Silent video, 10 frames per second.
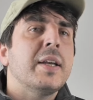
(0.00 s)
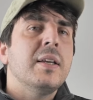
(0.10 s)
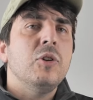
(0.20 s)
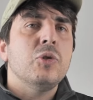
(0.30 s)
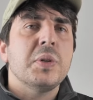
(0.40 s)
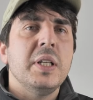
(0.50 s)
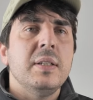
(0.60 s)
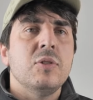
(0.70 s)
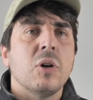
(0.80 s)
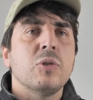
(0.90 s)
I cannot
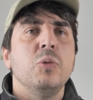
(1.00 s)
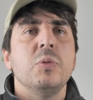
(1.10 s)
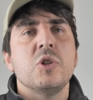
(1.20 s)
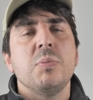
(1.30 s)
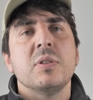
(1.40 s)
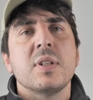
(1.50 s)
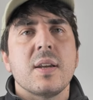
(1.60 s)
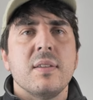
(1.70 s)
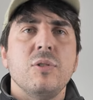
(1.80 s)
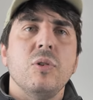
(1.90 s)
really talk too much about
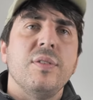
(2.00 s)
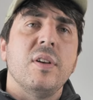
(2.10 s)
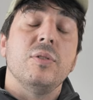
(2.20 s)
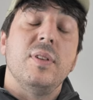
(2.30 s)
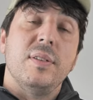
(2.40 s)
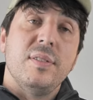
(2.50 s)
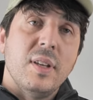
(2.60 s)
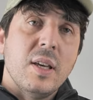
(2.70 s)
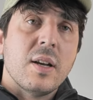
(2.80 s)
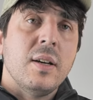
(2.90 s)
Graciosa or
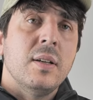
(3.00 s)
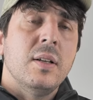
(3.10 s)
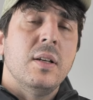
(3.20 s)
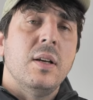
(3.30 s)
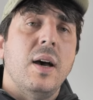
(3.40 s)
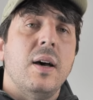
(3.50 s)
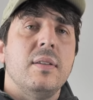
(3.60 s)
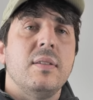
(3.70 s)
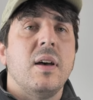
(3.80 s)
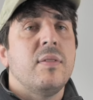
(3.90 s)
Terceira,
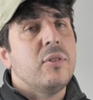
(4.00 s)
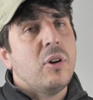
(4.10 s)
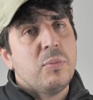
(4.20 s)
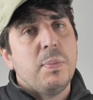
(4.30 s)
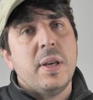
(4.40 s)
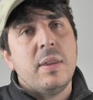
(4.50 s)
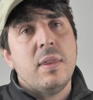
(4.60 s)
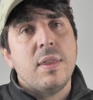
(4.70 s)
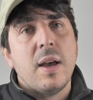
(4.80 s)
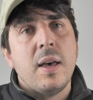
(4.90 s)
as I've not
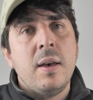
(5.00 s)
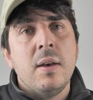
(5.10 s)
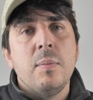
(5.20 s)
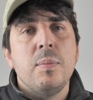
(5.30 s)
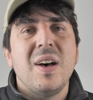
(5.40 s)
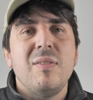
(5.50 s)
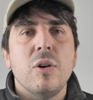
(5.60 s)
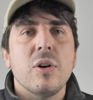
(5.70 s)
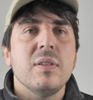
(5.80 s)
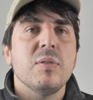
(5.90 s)
been there, but I've
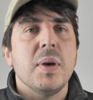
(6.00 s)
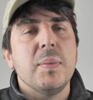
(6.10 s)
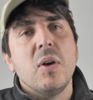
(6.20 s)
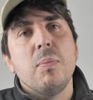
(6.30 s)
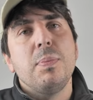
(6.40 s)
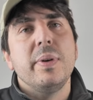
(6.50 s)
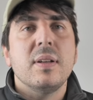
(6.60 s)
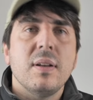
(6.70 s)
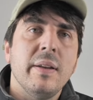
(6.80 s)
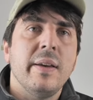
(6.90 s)
heard it's maybe a
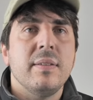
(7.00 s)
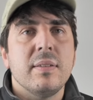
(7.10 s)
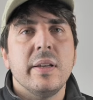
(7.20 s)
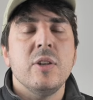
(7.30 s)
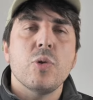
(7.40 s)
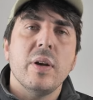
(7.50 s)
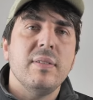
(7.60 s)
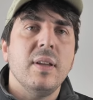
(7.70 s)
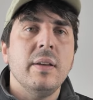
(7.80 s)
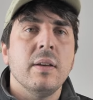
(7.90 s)
bit less
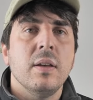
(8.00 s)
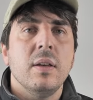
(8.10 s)
interesting,